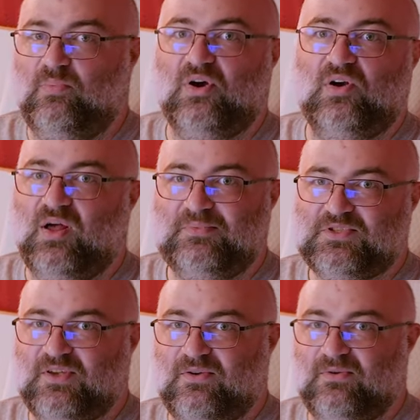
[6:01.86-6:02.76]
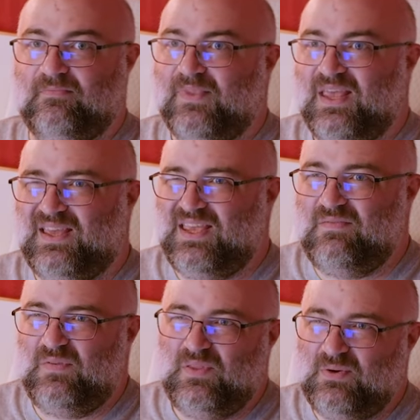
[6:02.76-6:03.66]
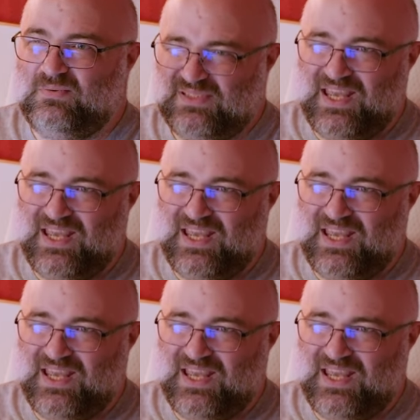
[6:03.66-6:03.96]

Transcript: to burn up soon. Even though